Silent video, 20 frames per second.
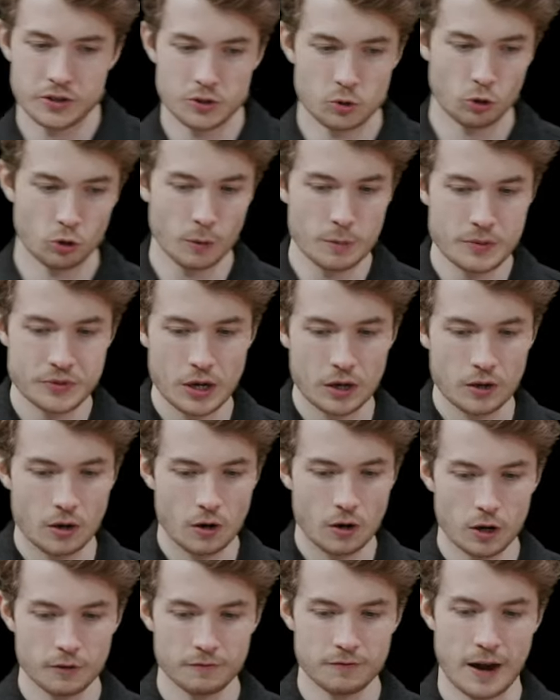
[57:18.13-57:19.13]

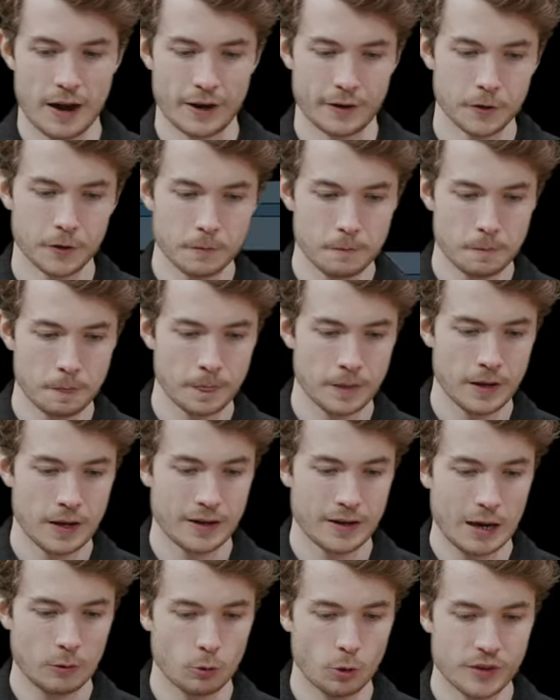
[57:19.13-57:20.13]
storms.r file,
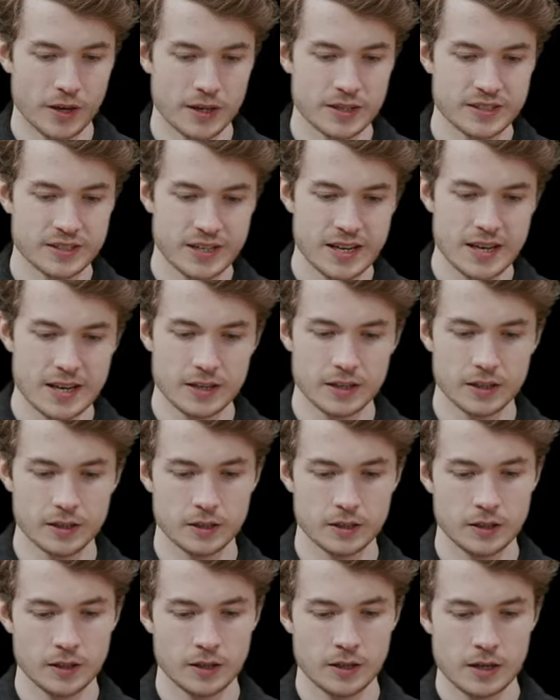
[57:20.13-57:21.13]
and I will then
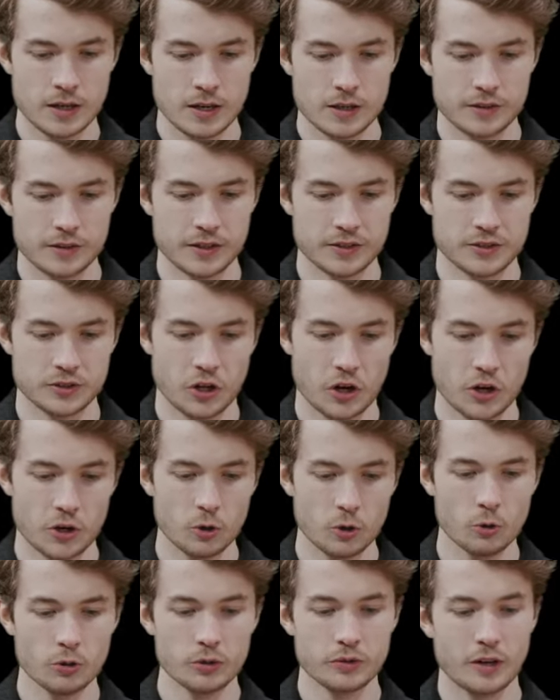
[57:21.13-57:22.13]
take this
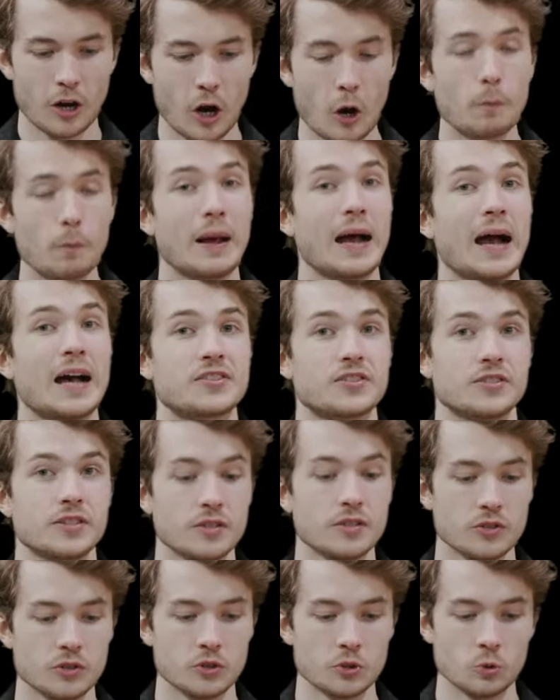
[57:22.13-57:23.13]
code, I'll pass it
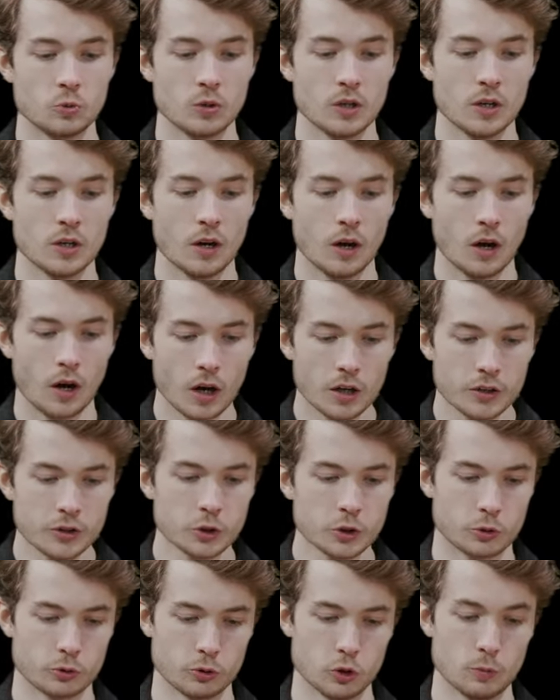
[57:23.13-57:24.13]
into
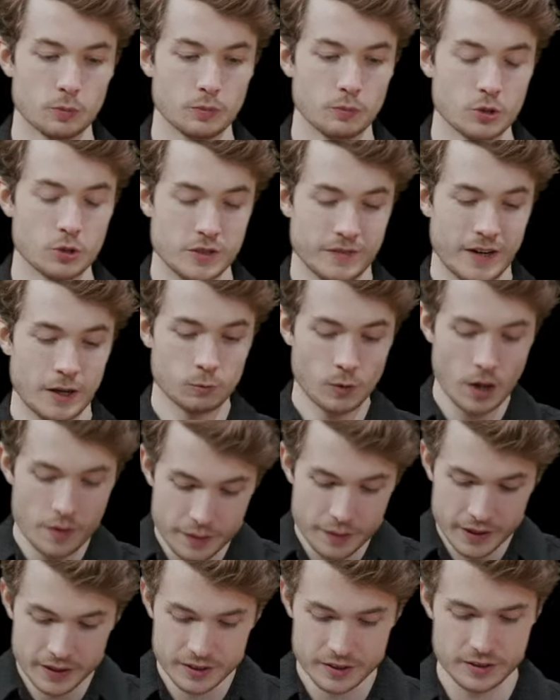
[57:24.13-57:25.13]
ungroup, which if I
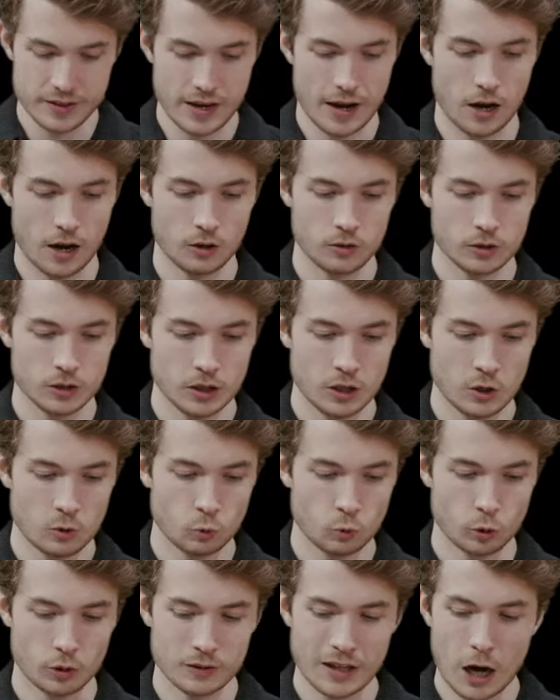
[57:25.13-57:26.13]
run this now,
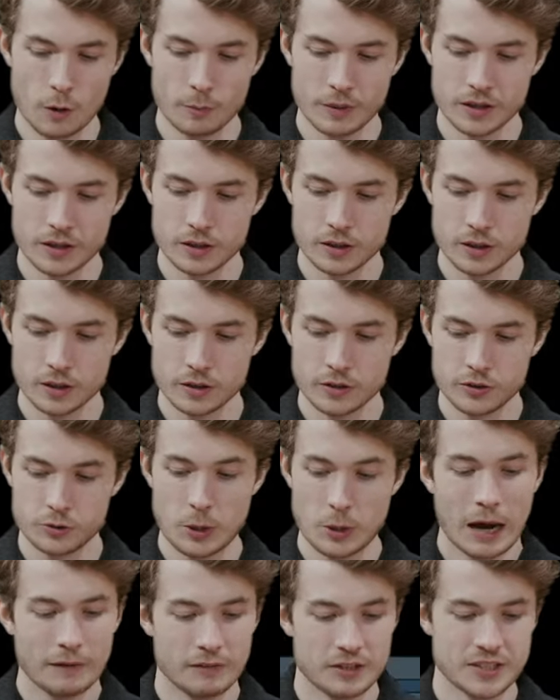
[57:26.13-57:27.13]
will allow me
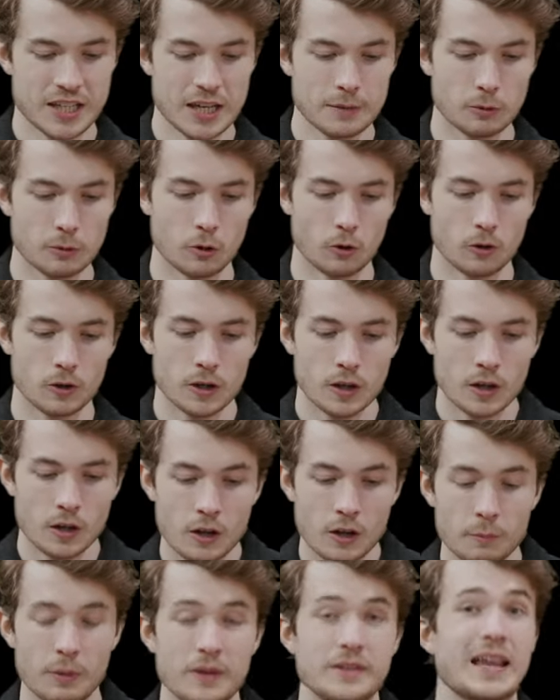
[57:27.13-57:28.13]
to have a tibble
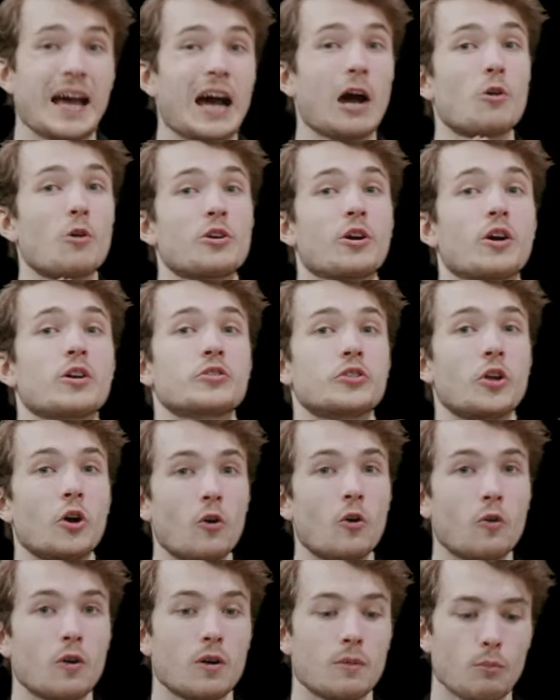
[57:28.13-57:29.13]
but now there are
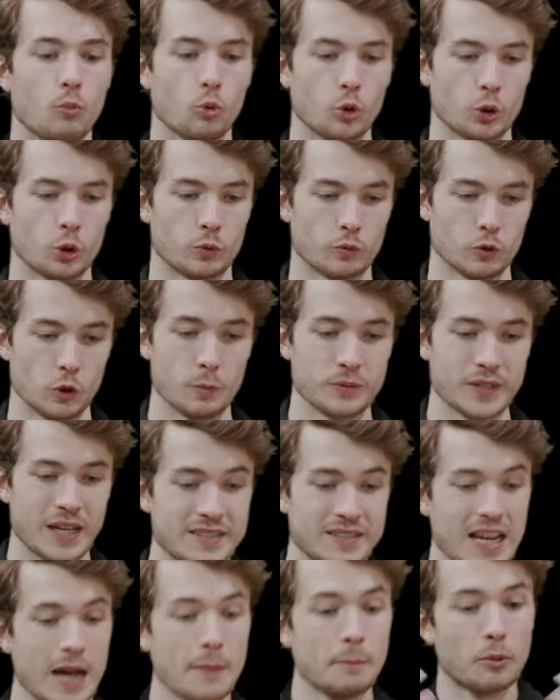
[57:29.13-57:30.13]
no more groups. I
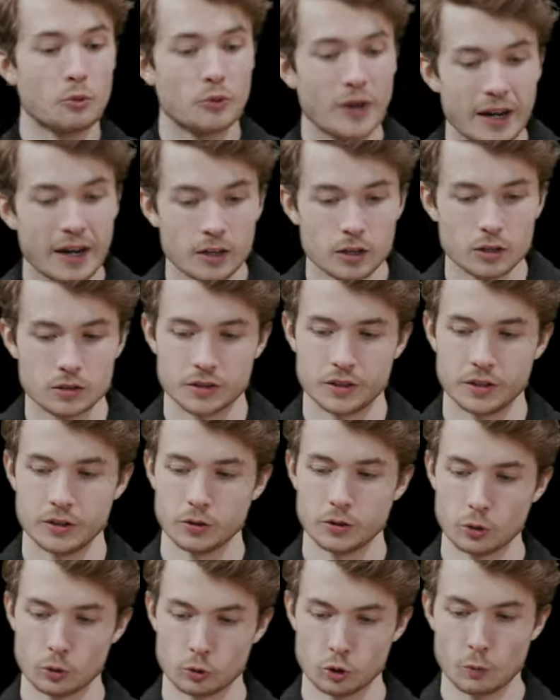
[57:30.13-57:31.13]

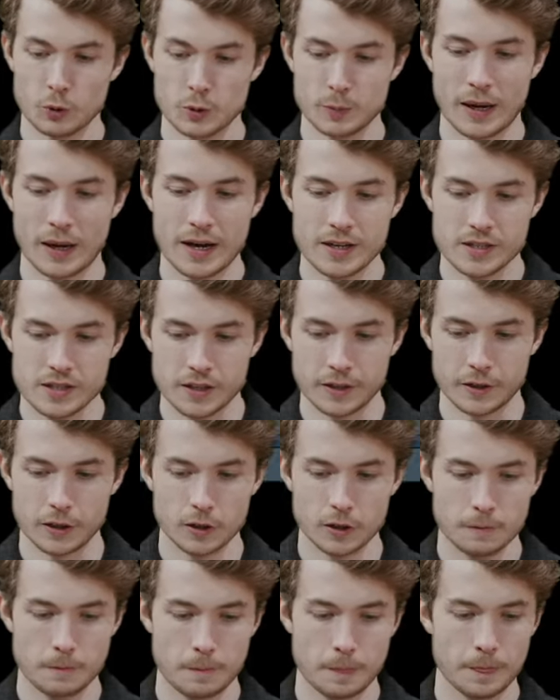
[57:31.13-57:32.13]
temporarily grouped by
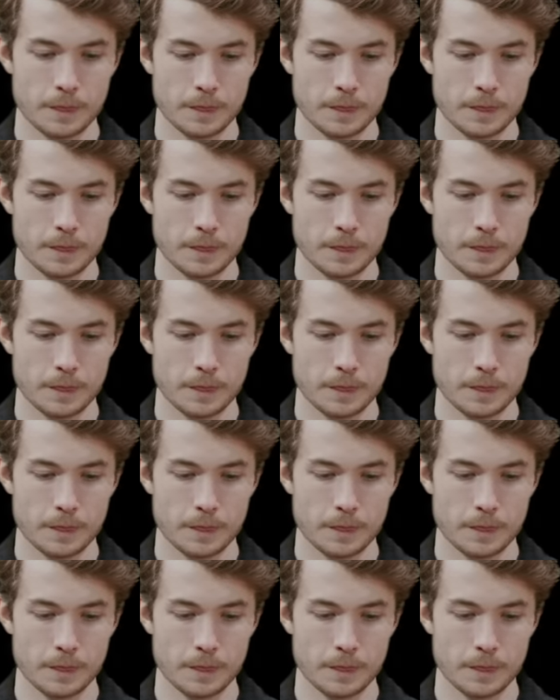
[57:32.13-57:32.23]
year,